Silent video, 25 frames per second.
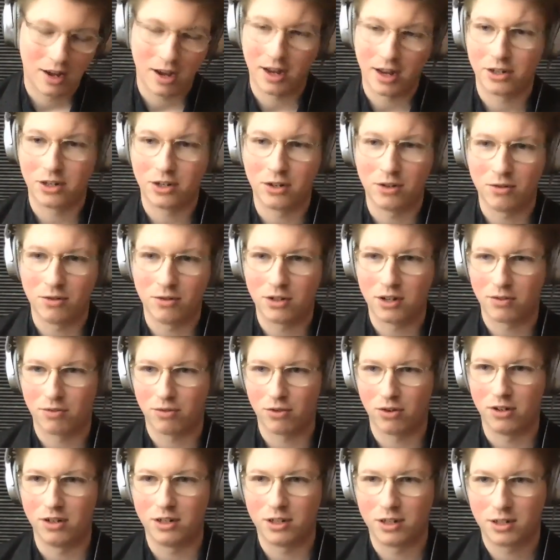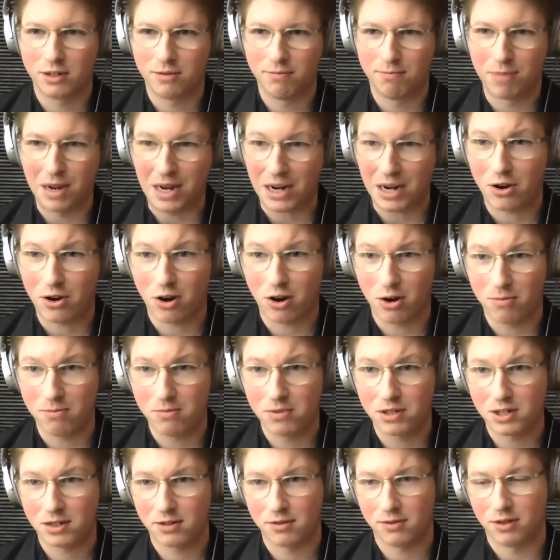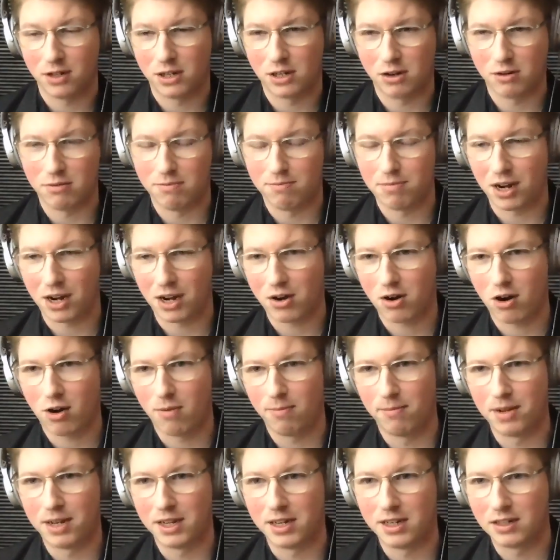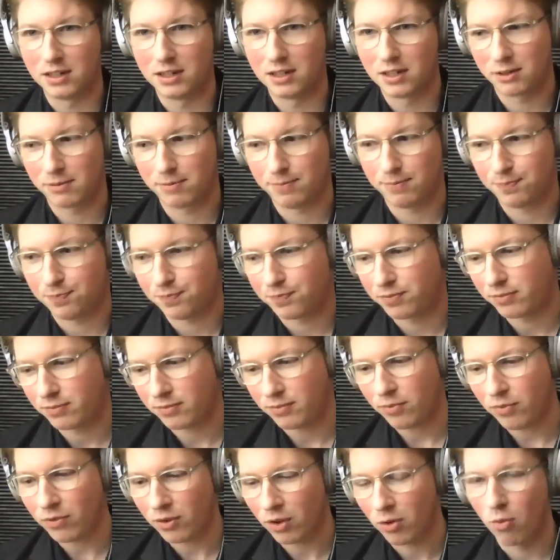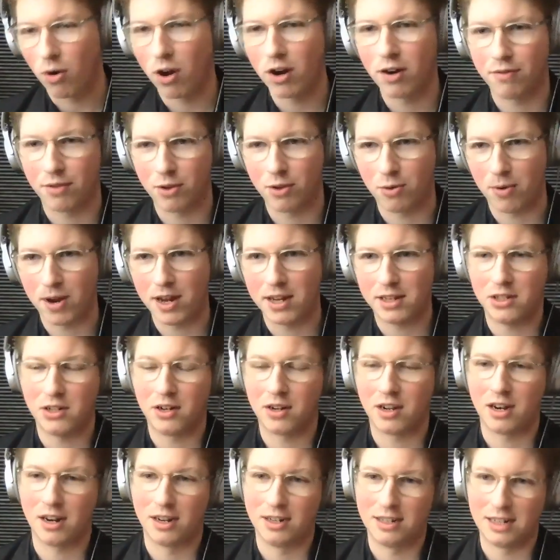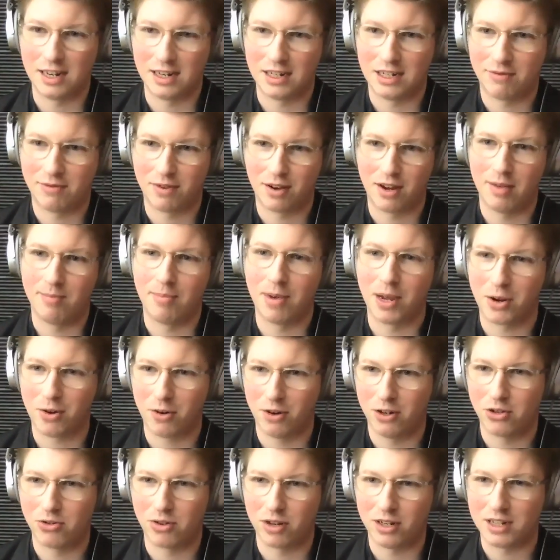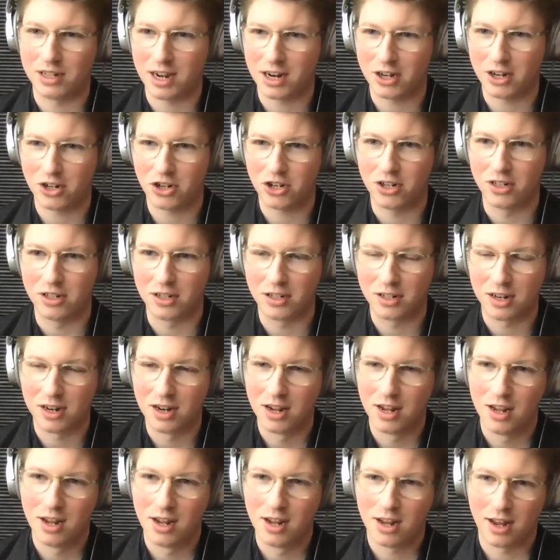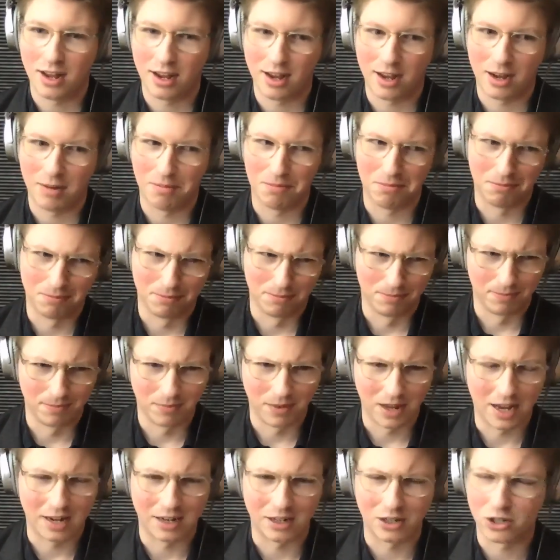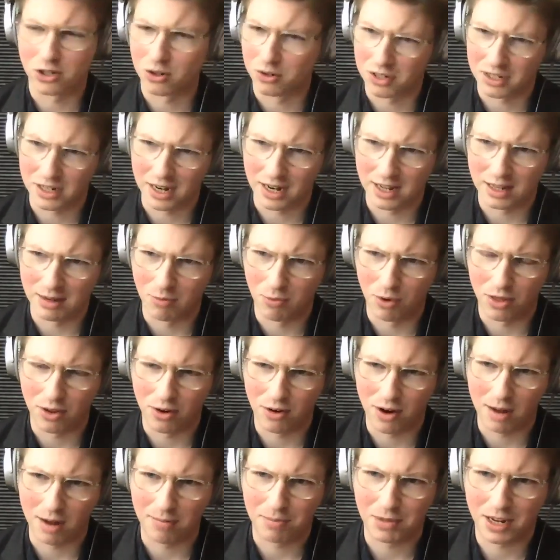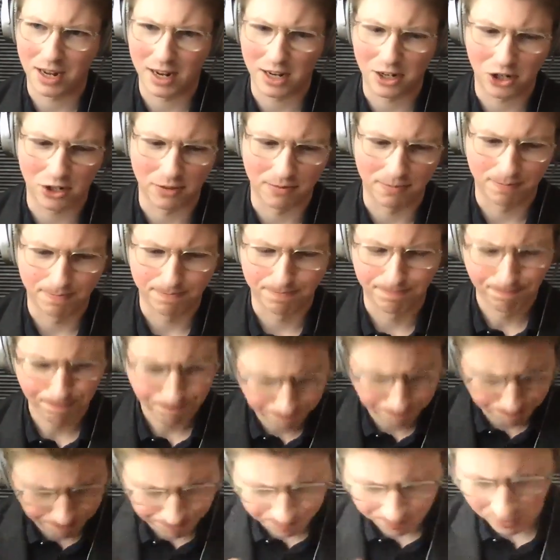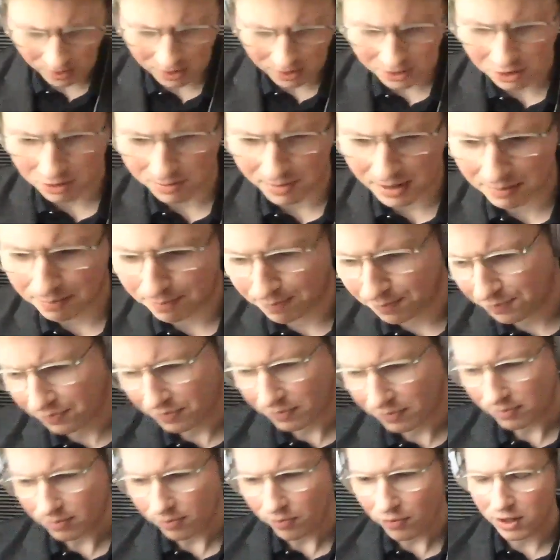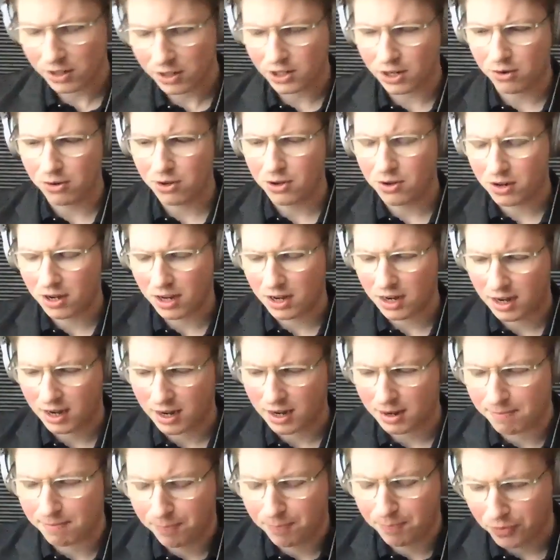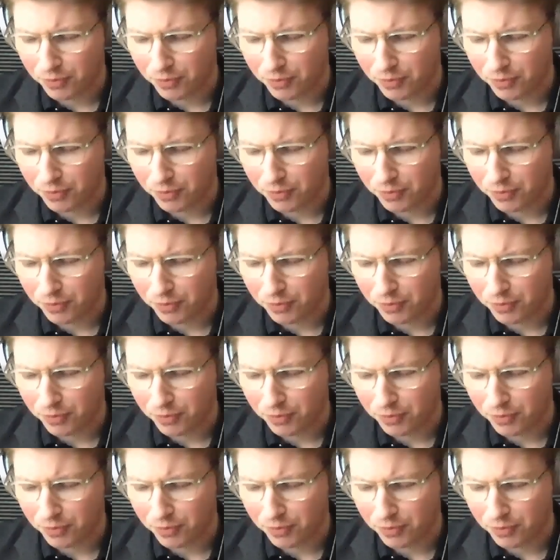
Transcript: two different Bitcoms. So Bitcom is one of the ways you can identify Bitcoin transactions and associate them with your application. Excuse me. So you can